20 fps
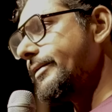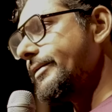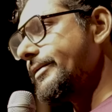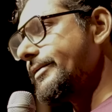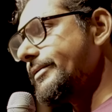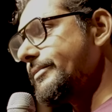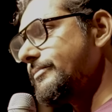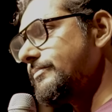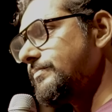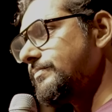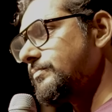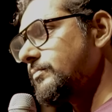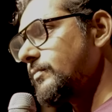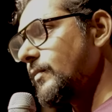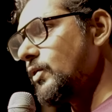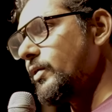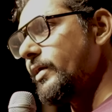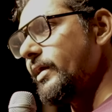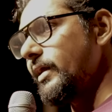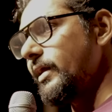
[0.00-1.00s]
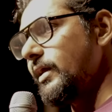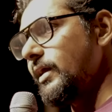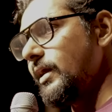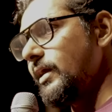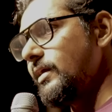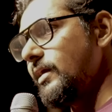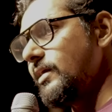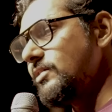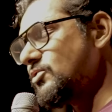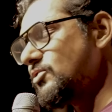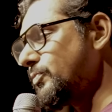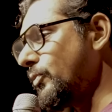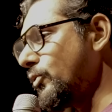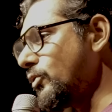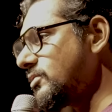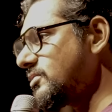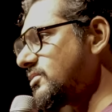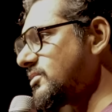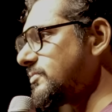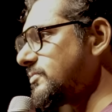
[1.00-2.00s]
in
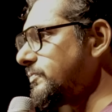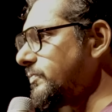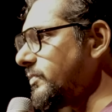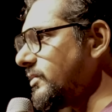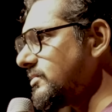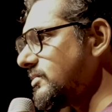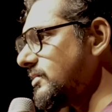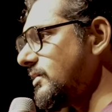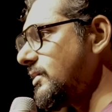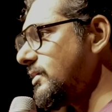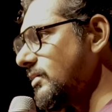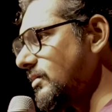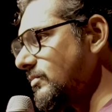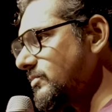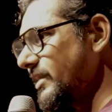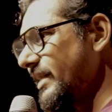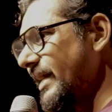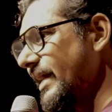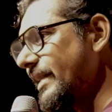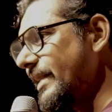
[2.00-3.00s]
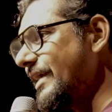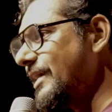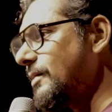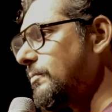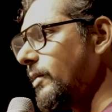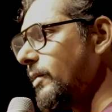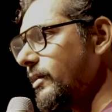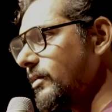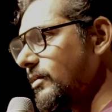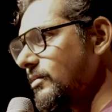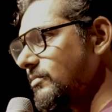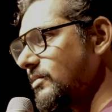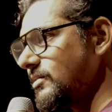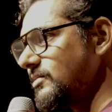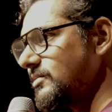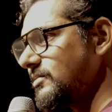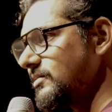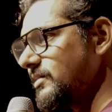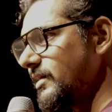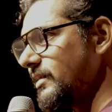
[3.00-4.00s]
sports person terms, an elite player
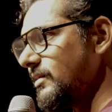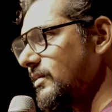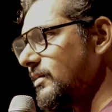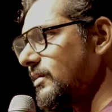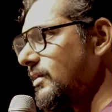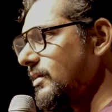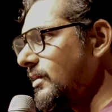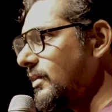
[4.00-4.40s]
versus an